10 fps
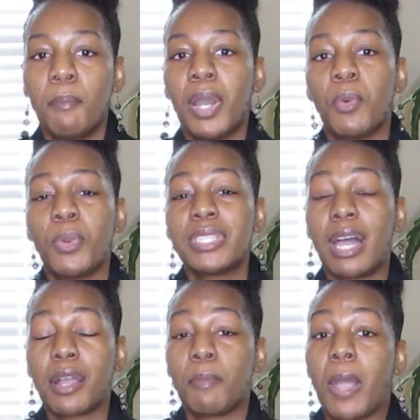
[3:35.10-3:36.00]
But when we
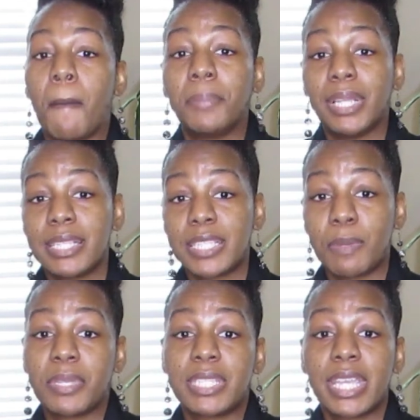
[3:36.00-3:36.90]
talk about blunts in
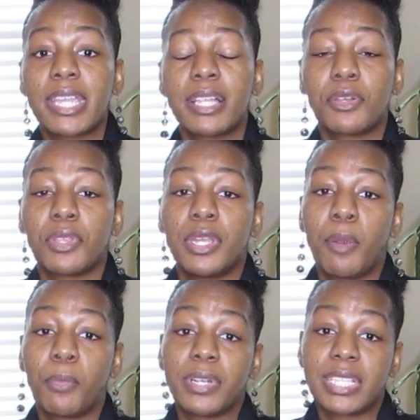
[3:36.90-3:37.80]
particular, the
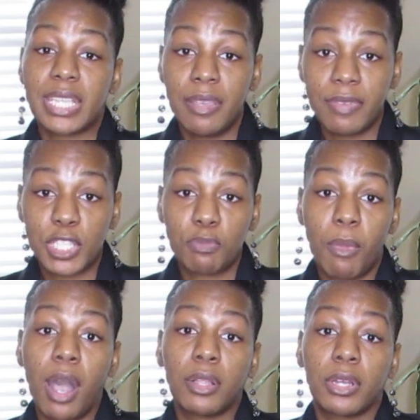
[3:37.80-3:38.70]
number is even
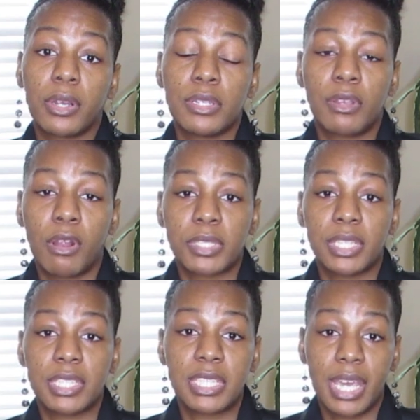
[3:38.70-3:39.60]
smaller in terms of
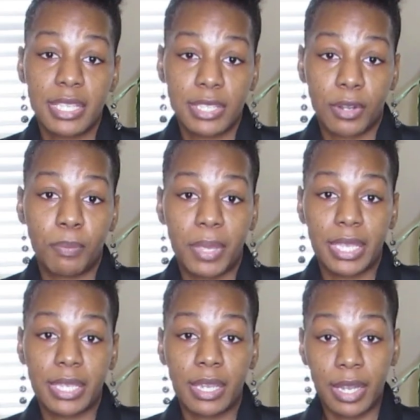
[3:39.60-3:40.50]
the studies that are
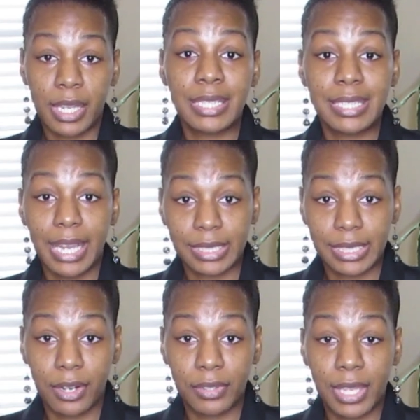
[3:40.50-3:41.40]
being uh,
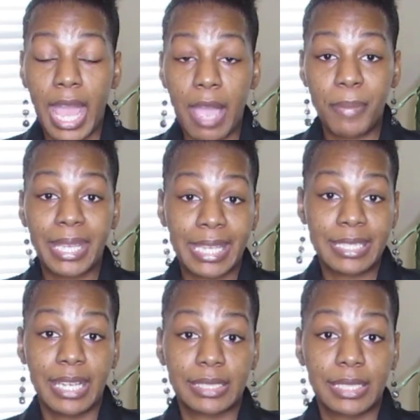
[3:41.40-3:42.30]
conducted or that have been
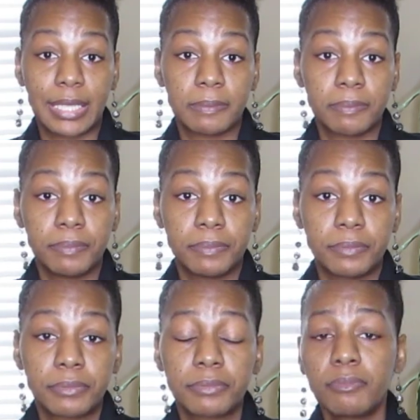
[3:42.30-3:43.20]
conducted.
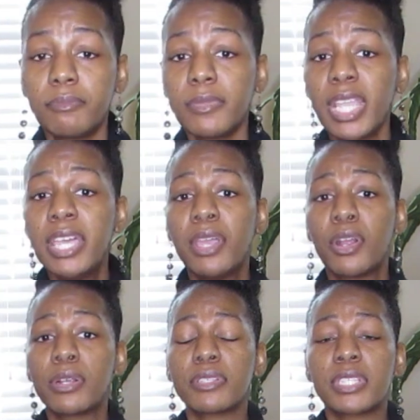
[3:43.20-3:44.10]
And
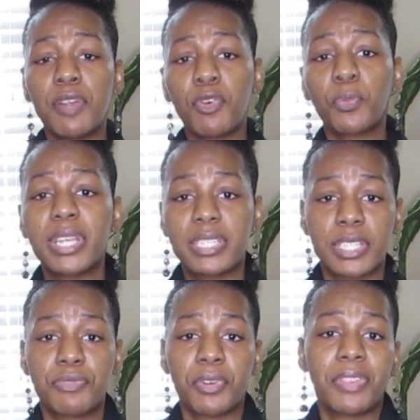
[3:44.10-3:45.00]
there are several
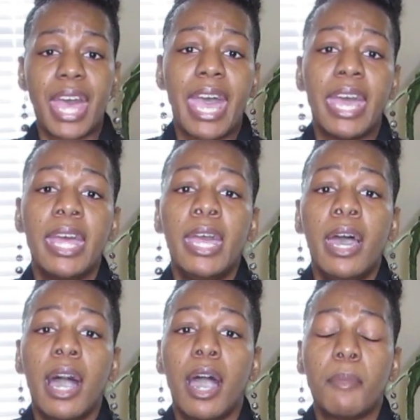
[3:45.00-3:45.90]
reasons for that
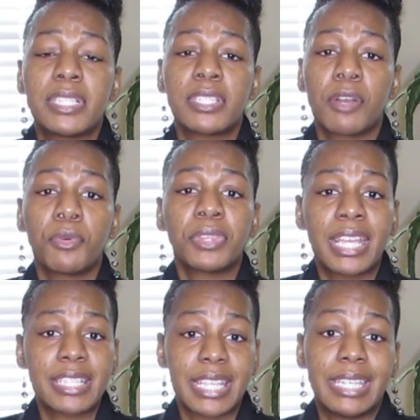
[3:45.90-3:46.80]
um, and several
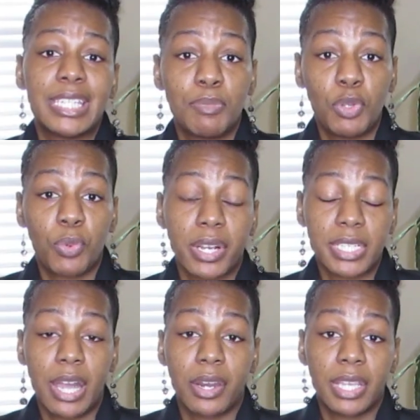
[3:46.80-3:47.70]
things that need to be worked
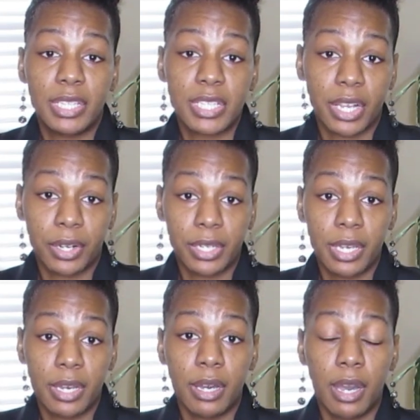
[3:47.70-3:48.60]
out in this
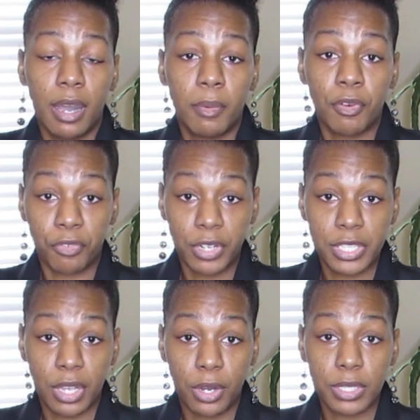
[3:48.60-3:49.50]
area um, of
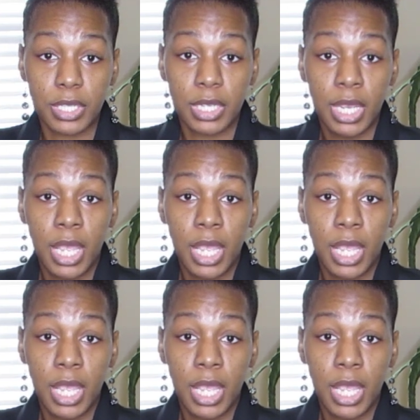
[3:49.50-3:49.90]
research.